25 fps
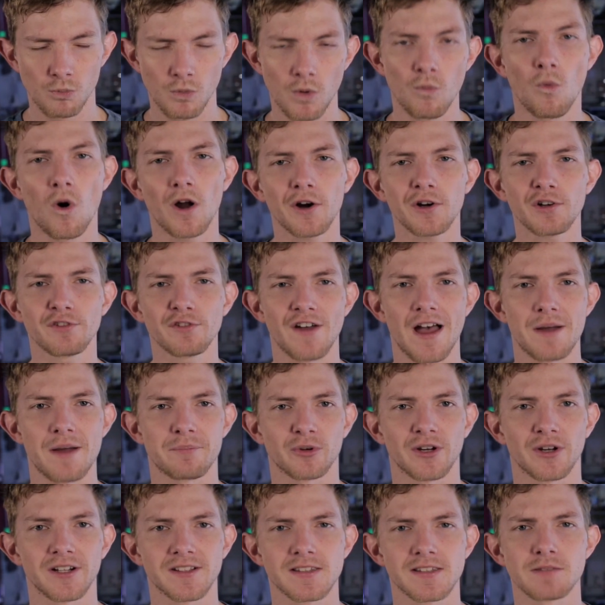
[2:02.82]
When water
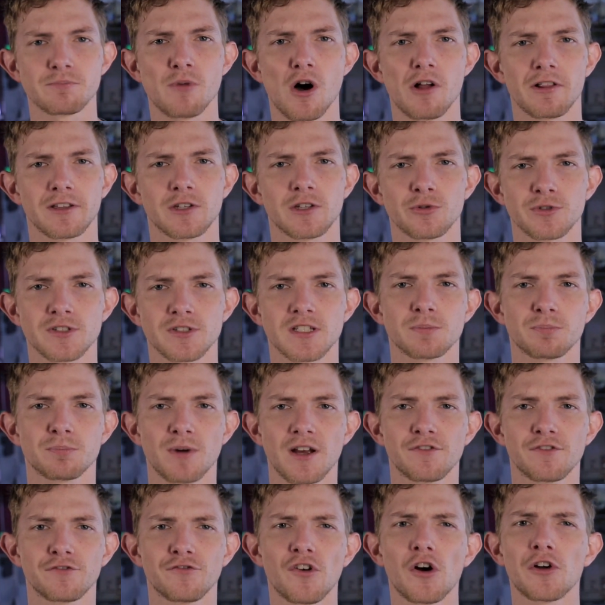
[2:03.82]
evaporates, the molecules
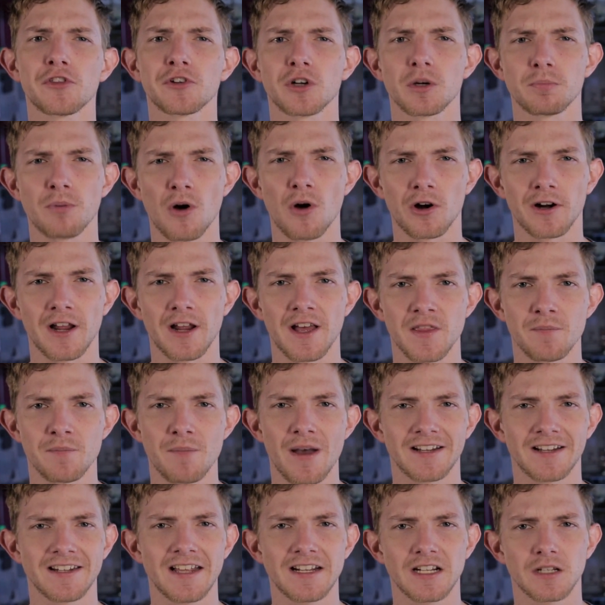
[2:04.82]
spread farther apart and the
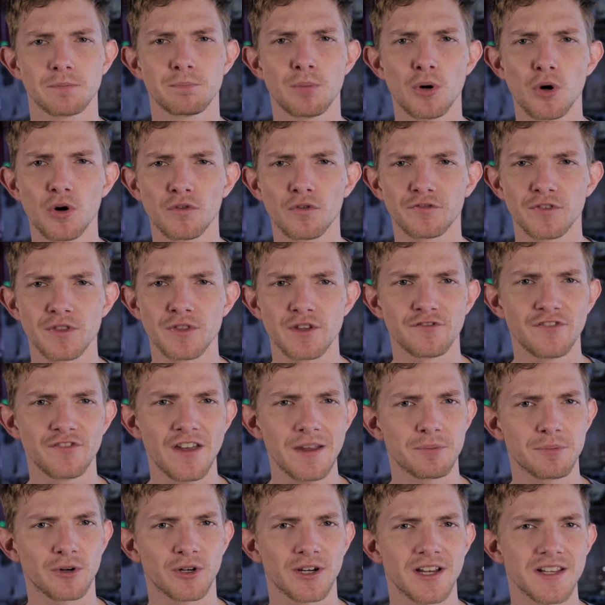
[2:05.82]
magnetic pull from the
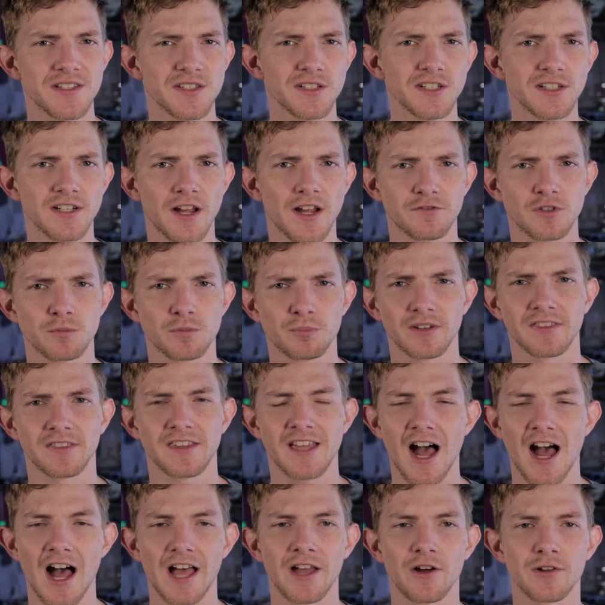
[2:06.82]
vapor isn't enough to bring
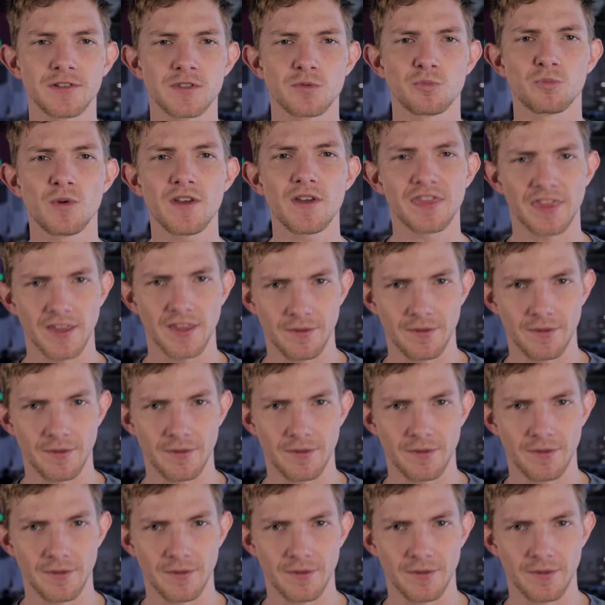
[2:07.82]
the ions with